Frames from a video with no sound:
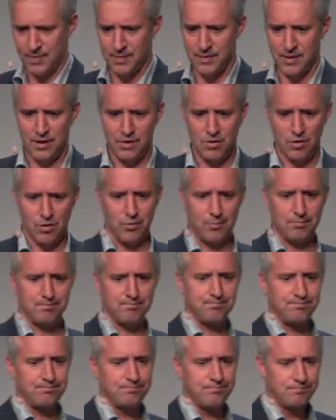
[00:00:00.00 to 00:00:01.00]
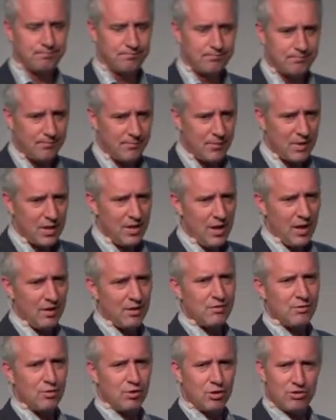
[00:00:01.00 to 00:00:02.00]
than not. And
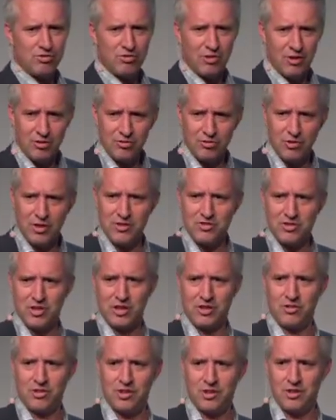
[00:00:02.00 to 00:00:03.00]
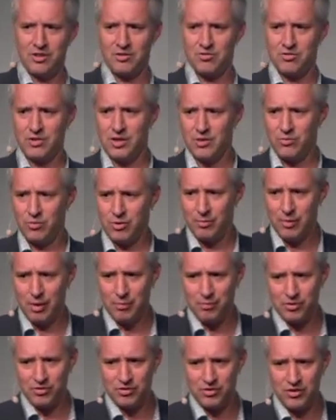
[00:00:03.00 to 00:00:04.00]
the third trend is actually the trend where my
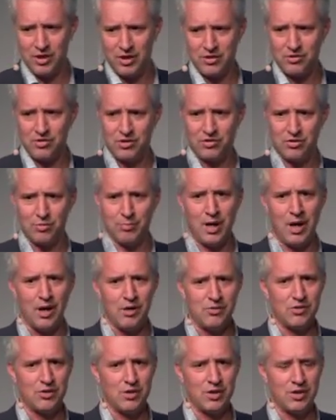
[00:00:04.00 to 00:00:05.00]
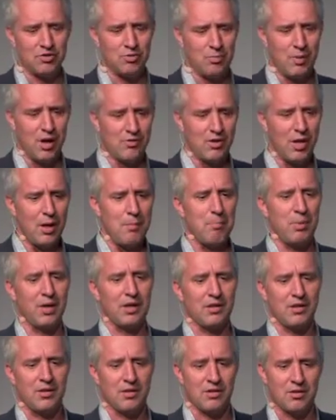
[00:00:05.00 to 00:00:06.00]
presentation is about. It's about
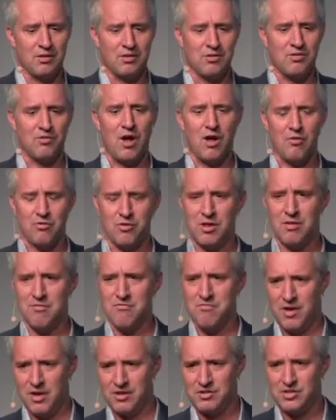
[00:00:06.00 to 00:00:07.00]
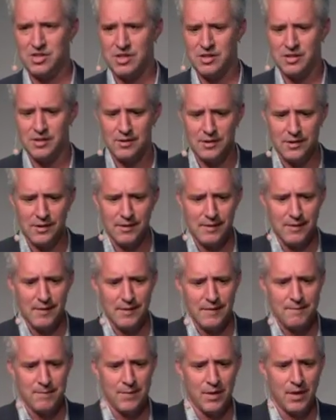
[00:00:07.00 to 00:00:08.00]
impact crowd investing.
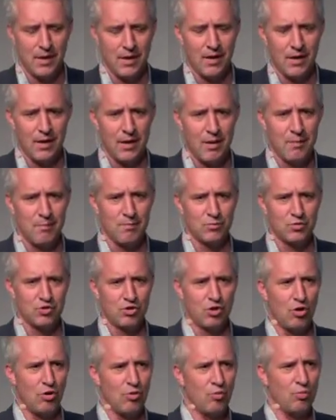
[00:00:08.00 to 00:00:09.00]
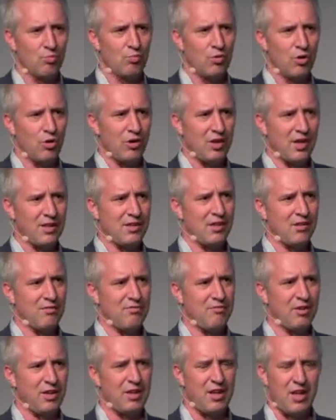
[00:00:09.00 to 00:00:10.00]
So, you know, getting a
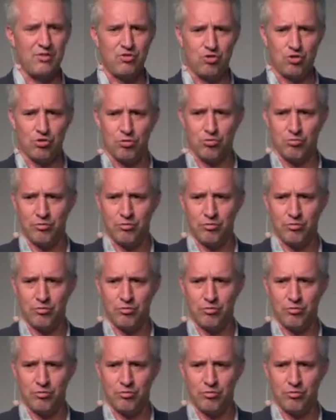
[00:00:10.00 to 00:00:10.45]
financial